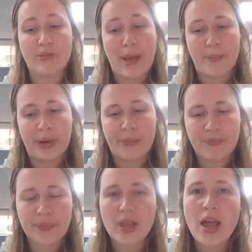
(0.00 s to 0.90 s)
Remember,
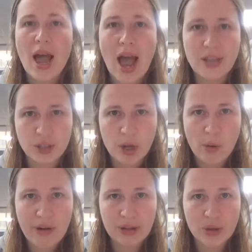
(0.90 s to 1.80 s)
as you go
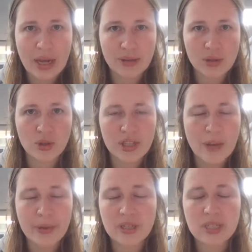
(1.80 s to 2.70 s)
around your house on your
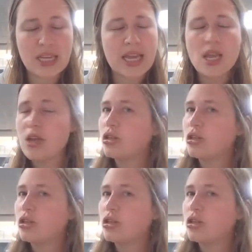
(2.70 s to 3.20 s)
shape hunt today,